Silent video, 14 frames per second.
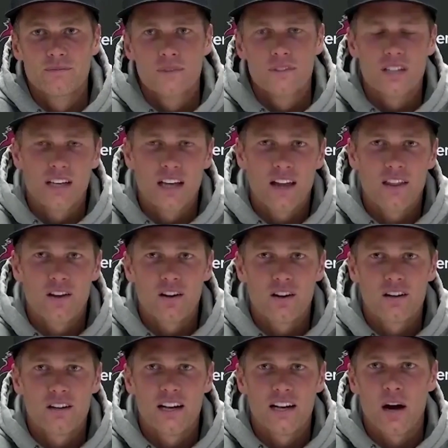
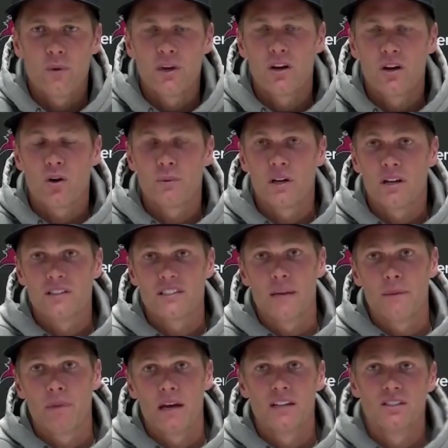together and how we can all be on the same
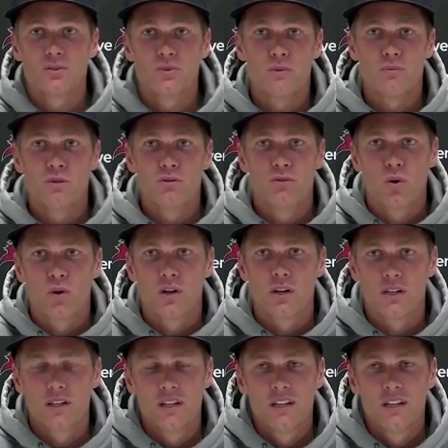page as we move forward.